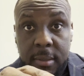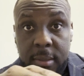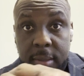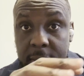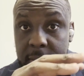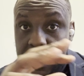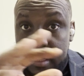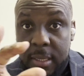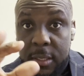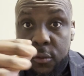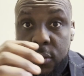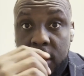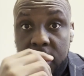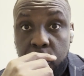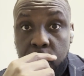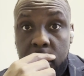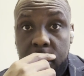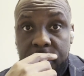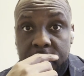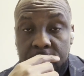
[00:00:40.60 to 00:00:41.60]
this is actually
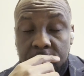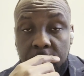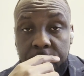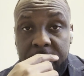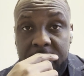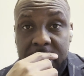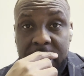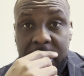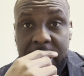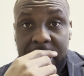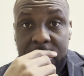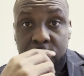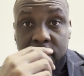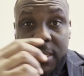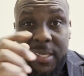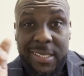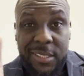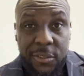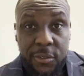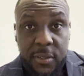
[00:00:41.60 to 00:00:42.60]
one of the topics that
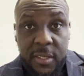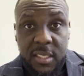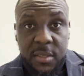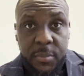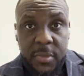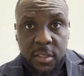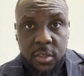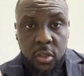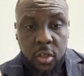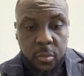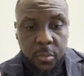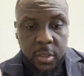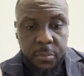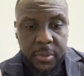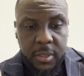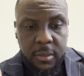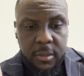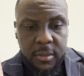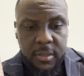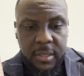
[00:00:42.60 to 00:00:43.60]
actually interests me so much
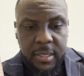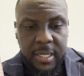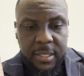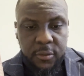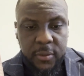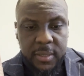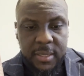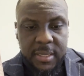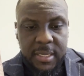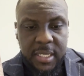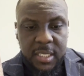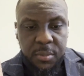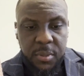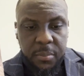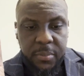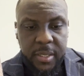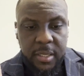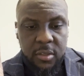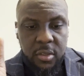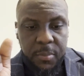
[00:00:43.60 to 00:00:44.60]
because it actually takes me
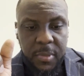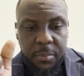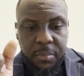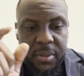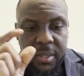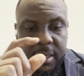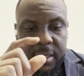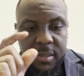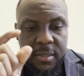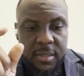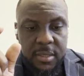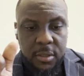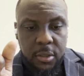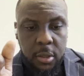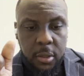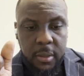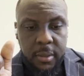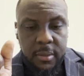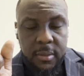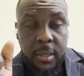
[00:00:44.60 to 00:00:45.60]
back to my PhD
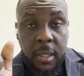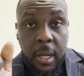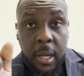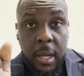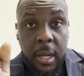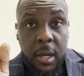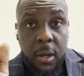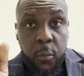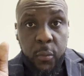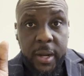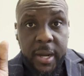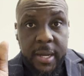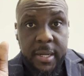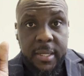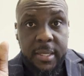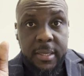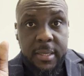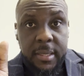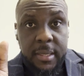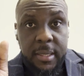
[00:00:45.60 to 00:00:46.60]
studies where I
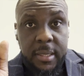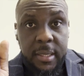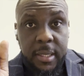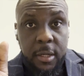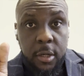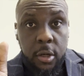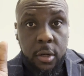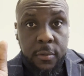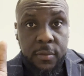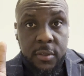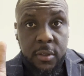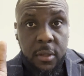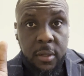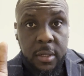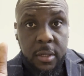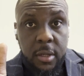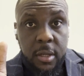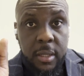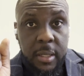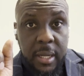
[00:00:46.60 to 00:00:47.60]
did a lot of
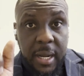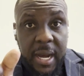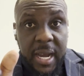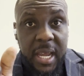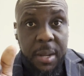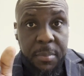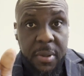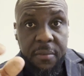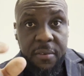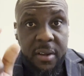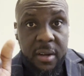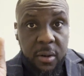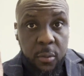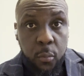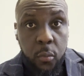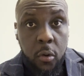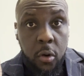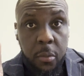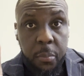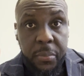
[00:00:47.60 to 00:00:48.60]
study on the IMF and the
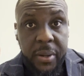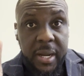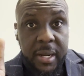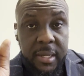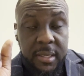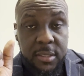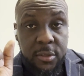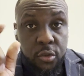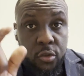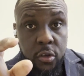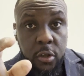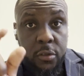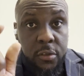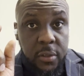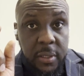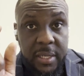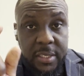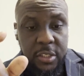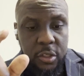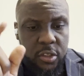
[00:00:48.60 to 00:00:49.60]
World Bank
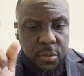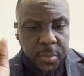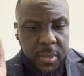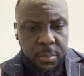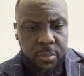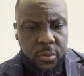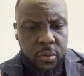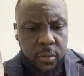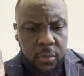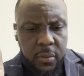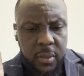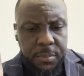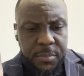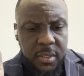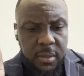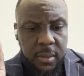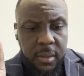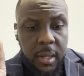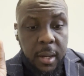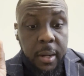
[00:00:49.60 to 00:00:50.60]
structural adjustment programs
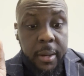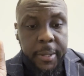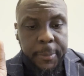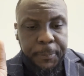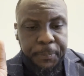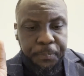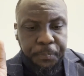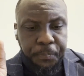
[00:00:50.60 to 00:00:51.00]
in Ghana.